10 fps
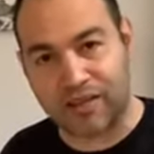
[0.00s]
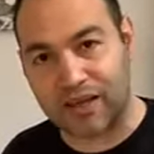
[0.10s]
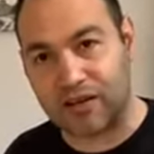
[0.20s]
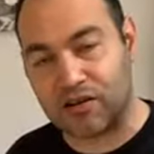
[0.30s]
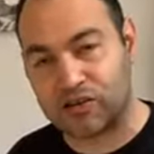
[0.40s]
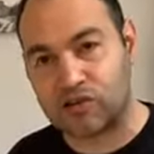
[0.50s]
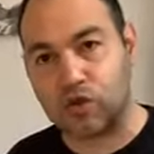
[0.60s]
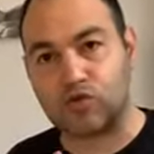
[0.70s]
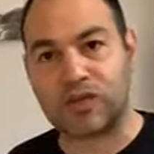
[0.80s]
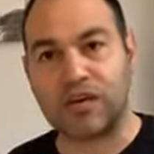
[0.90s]
They are
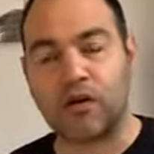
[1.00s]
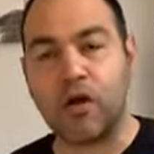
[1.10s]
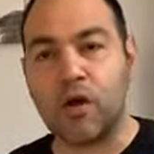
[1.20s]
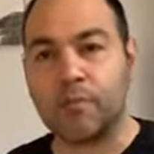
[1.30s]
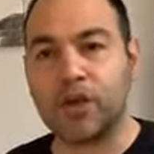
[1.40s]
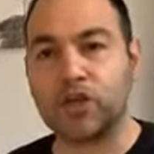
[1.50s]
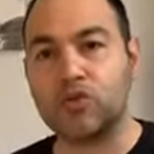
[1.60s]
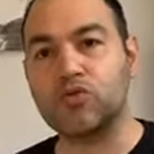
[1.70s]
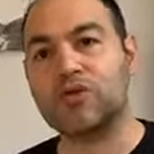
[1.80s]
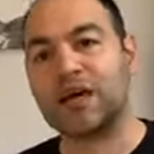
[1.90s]
sold out, but
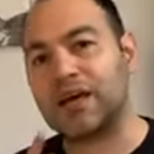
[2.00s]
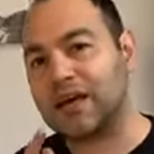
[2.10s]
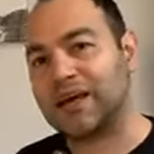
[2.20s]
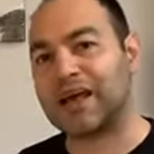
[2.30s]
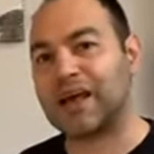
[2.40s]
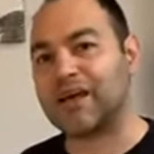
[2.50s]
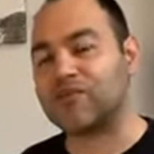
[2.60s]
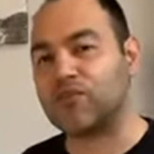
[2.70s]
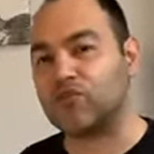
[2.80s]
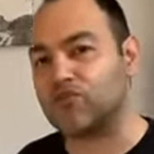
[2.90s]
you can
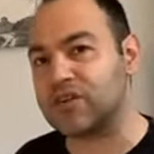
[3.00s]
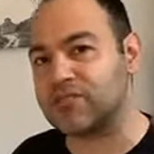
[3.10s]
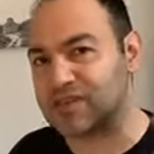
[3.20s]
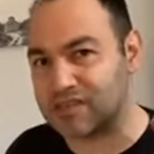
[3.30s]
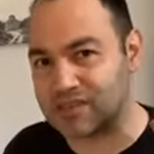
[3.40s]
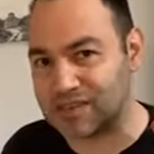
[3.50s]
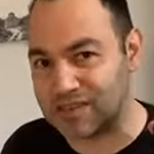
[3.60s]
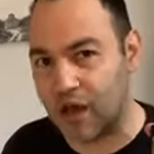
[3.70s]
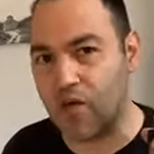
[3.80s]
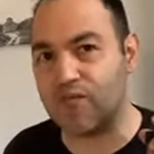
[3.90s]
have the revisited